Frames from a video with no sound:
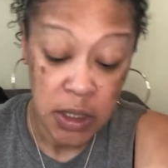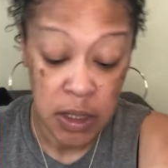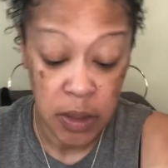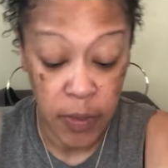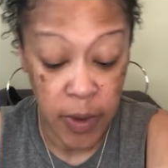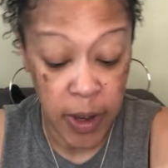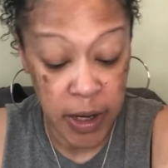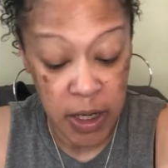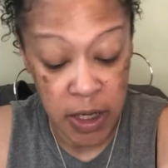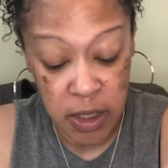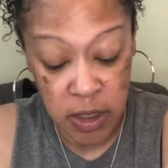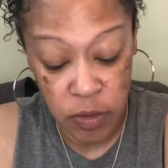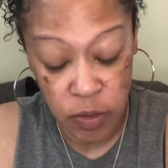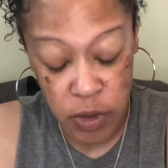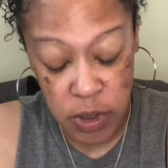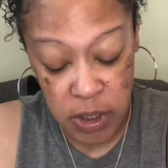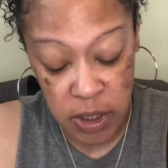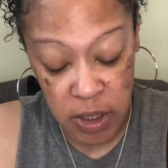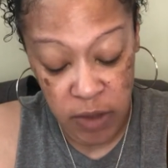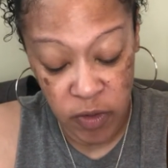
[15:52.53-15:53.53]
somebody has
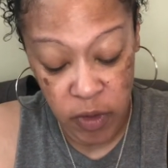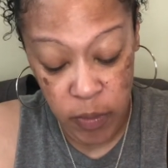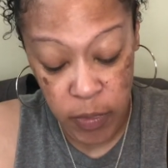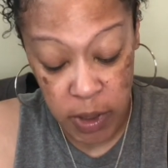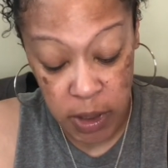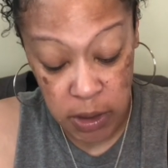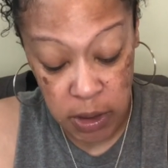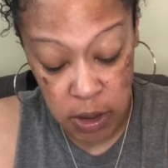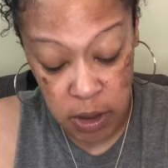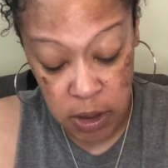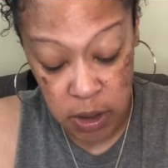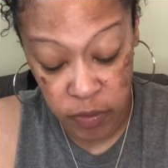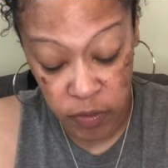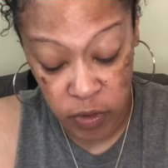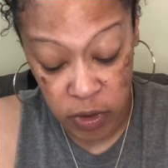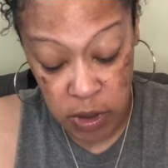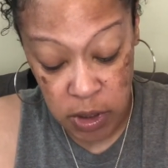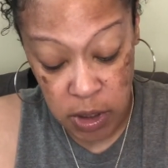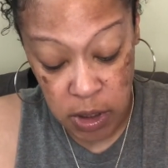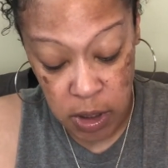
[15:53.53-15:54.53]
received a message of
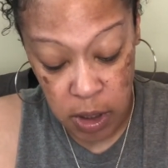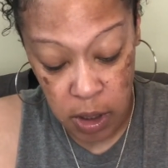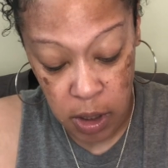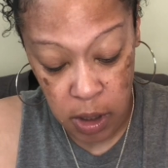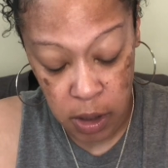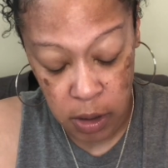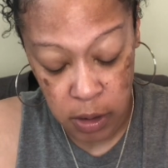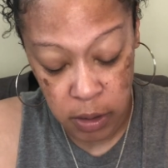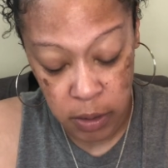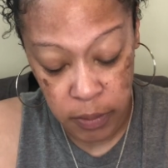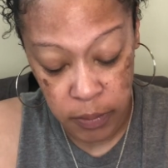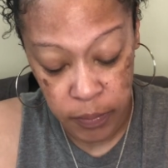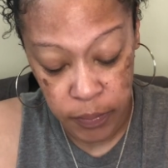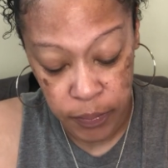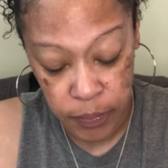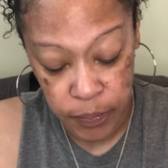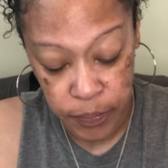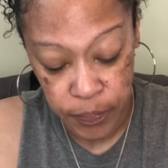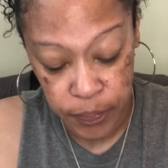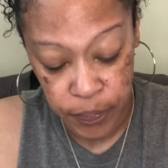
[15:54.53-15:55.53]
concern
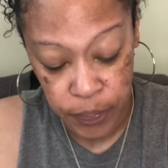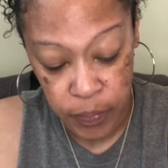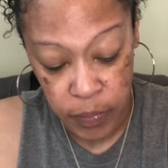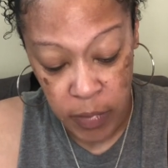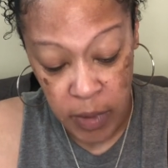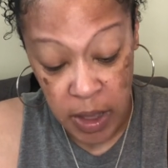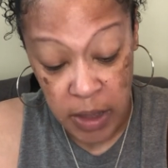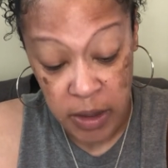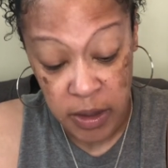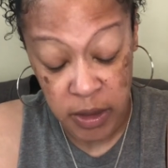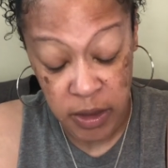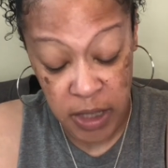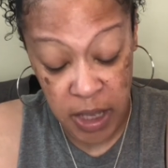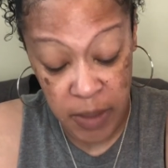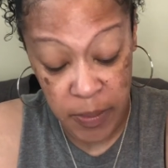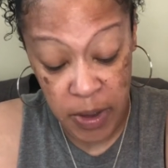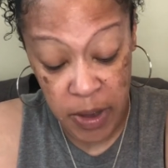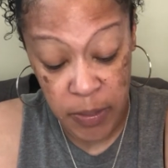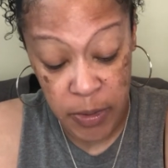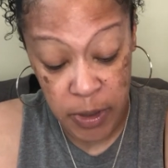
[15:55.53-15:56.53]
that
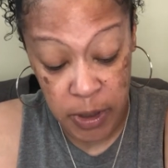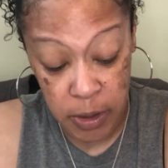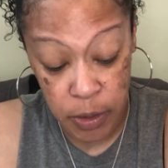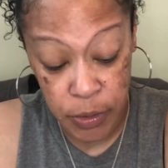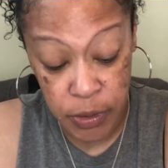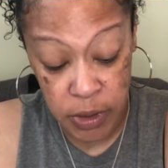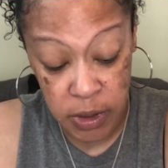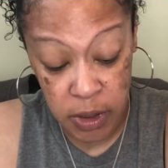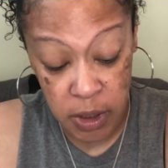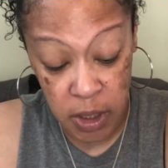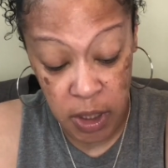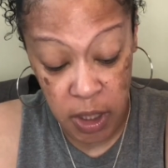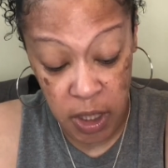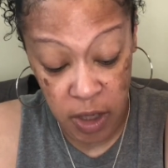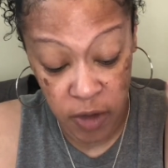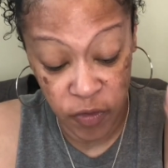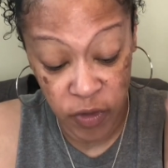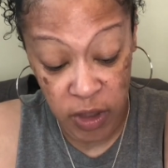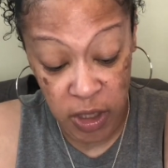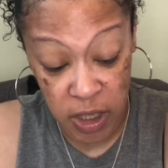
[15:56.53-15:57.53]
they may be losing a
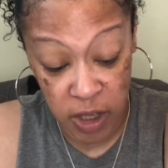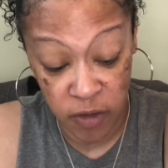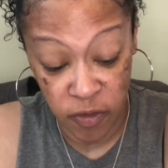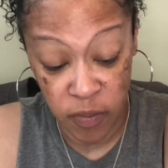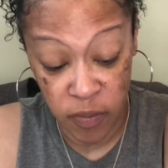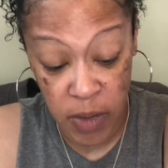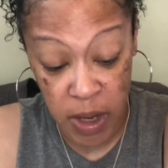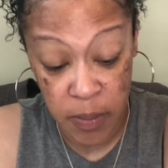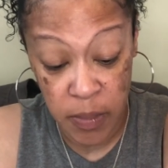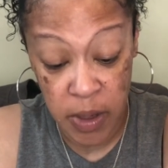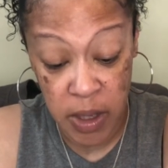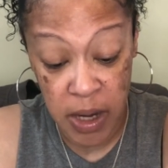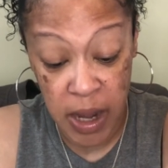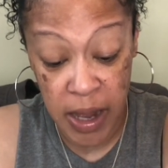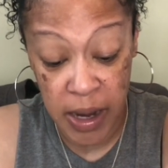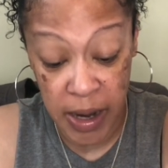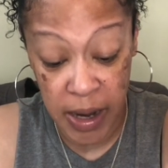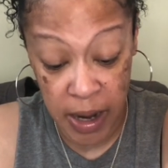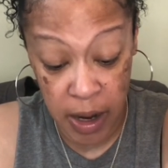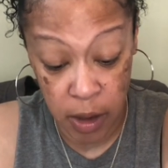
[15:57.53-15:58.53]
gift the gift may be
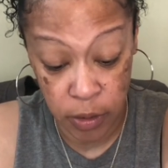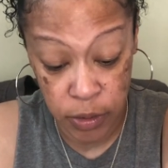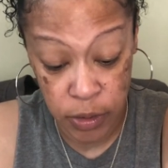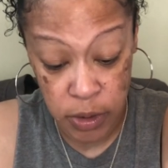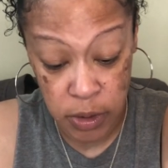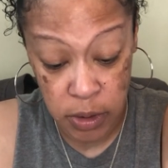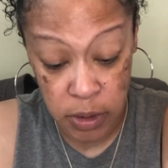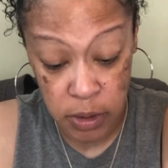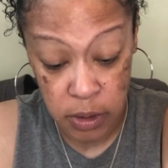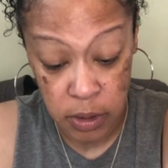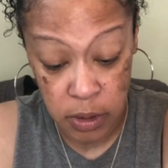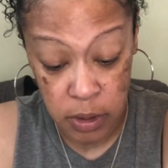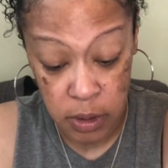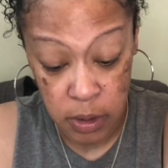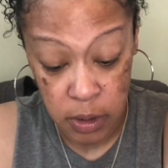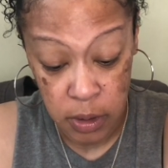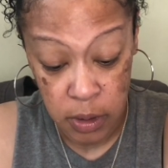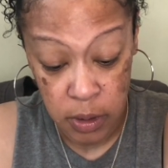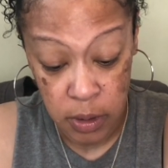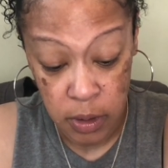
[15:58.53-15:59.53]
that house
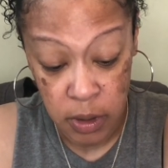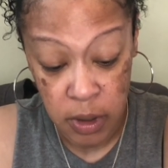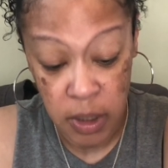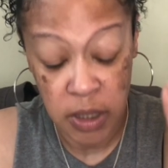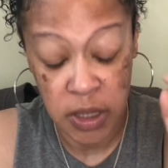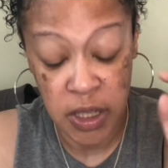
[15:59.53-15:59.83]
that